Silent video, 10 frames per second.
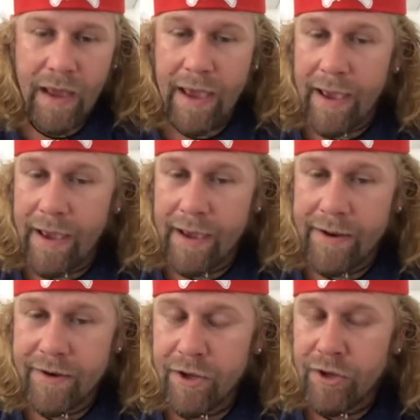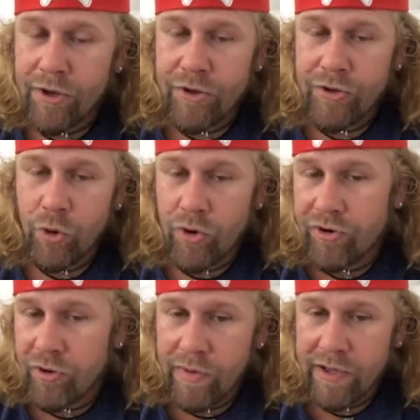and you are
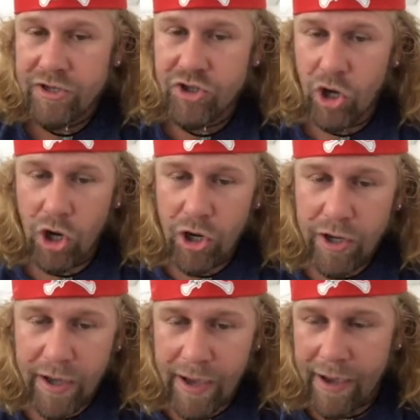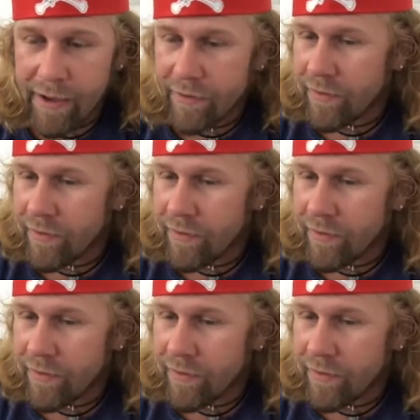doing a jog, and